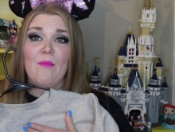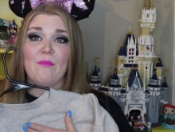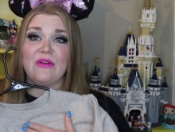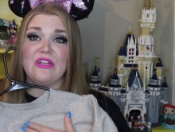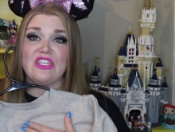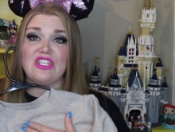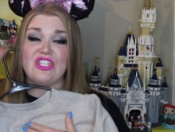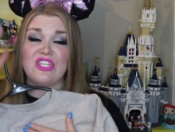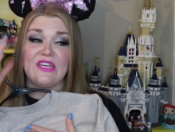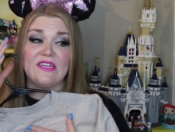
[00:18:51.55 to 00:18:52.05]

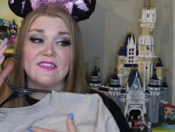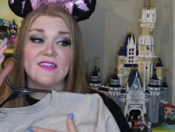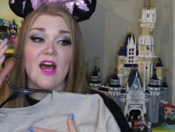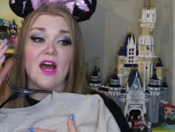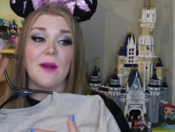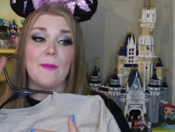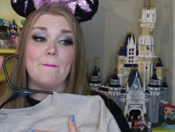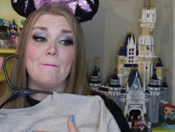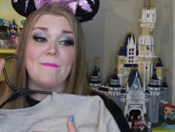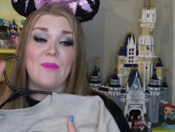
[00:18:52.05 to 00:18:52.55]
but she's
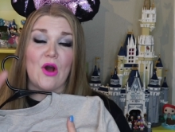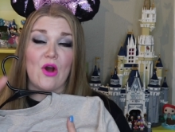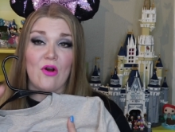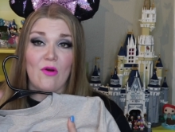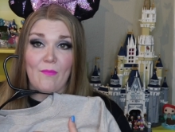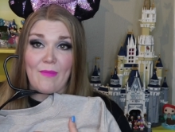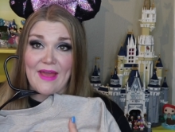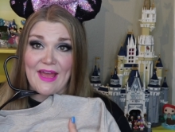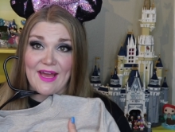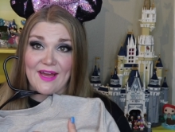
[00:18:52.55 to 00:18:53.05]
got a
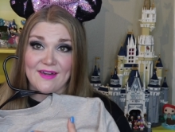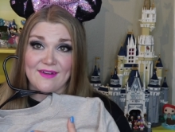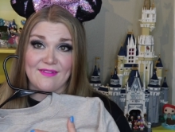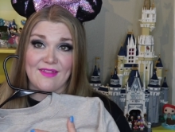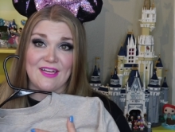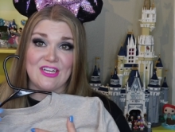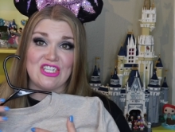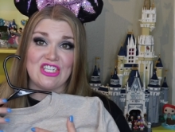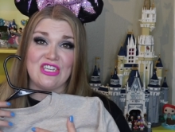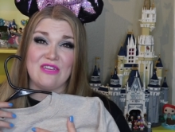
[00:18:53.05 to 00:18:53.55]
bow band
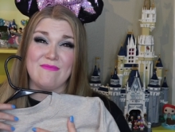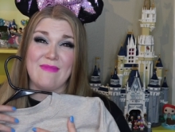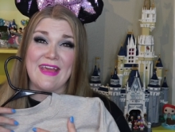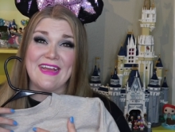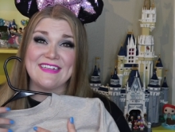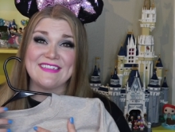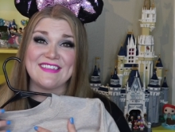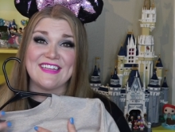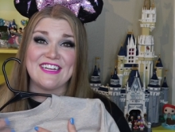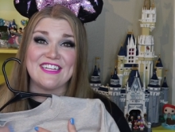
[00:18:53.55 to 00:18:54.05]
that she
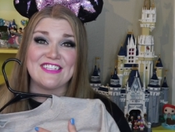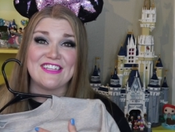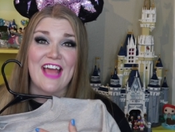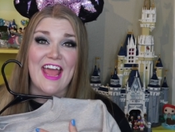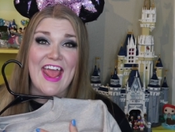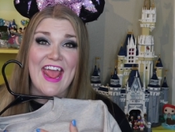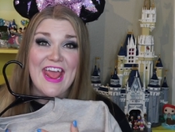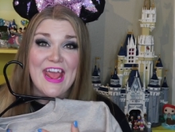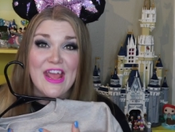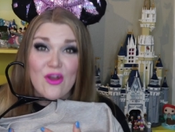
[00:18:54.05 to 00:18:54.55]
makes that is
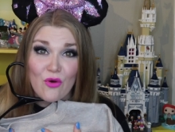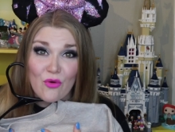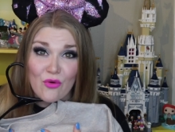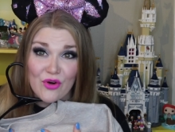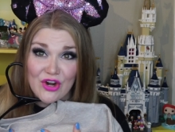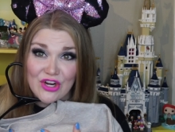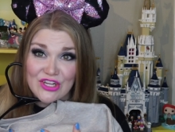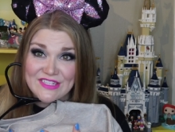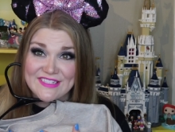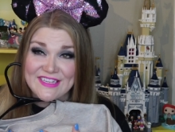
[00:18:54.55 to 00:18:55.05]

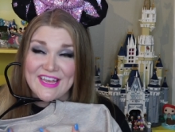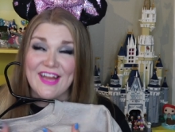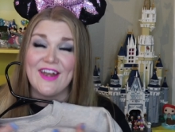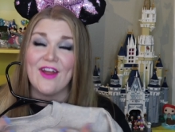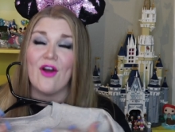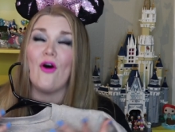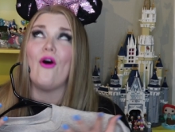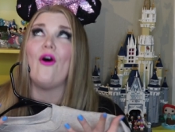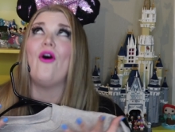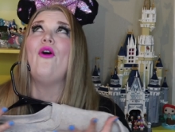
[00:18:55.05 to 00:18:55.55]
acorns,
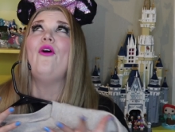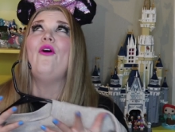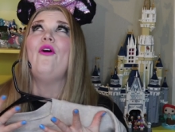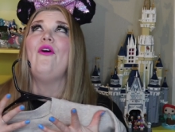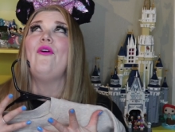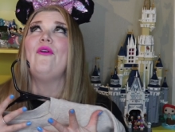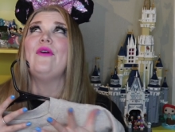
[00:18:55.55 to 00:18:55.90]
and oh,